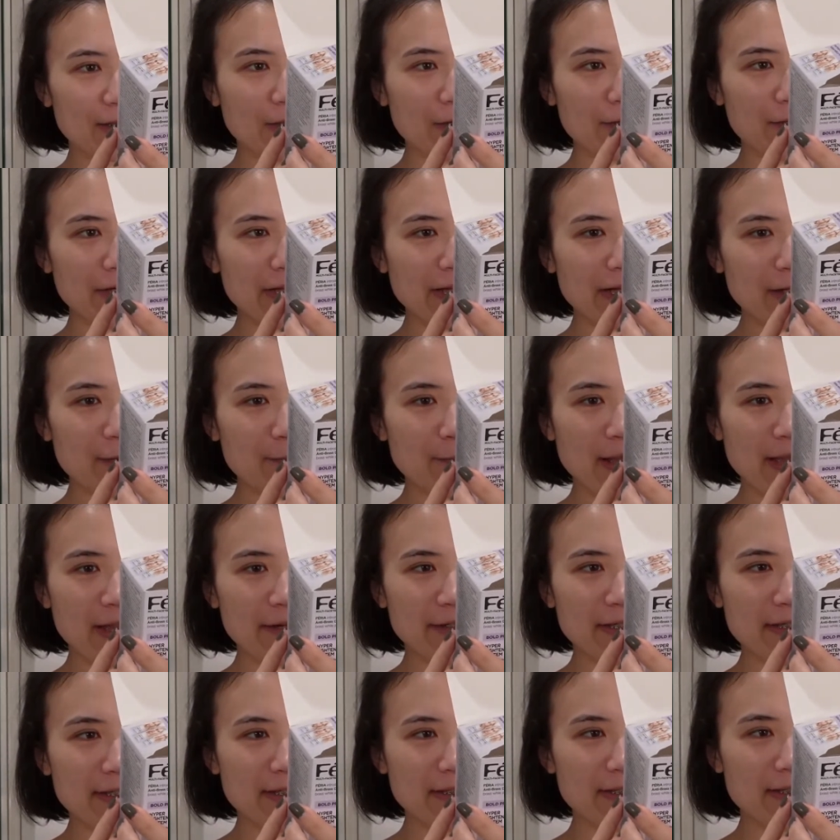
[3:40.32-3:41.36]
L'Oreal
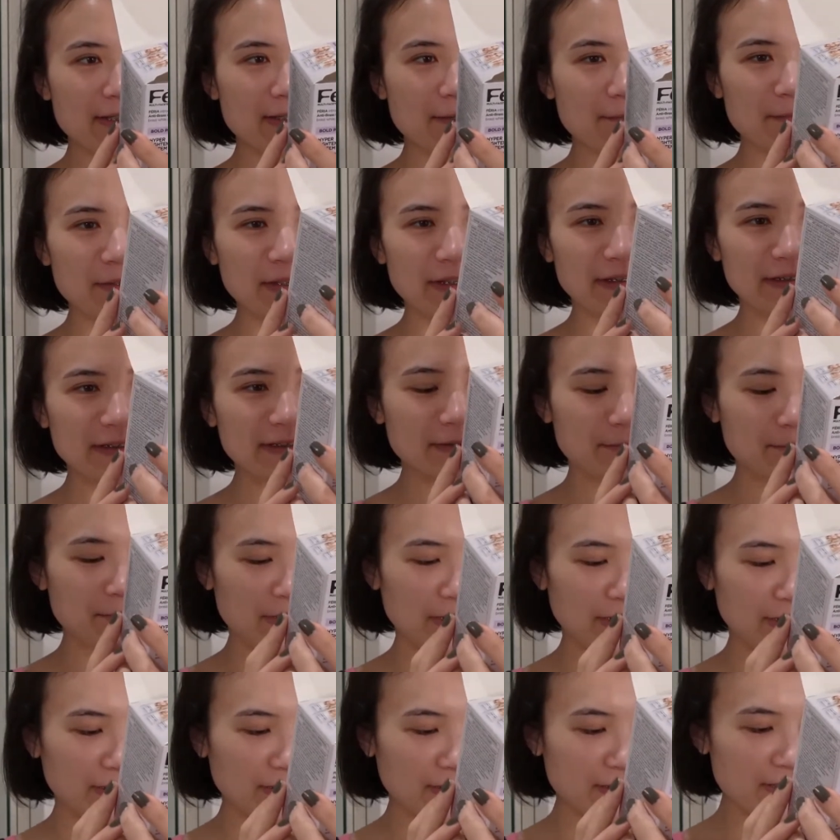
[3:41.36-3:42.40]
Paris something
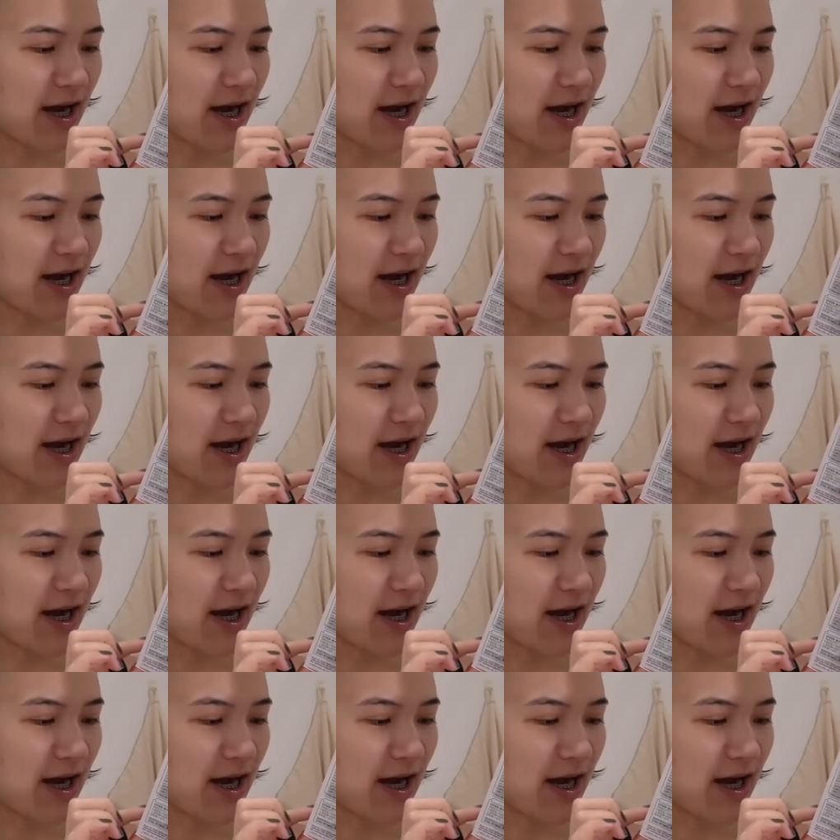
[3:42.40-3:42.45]
something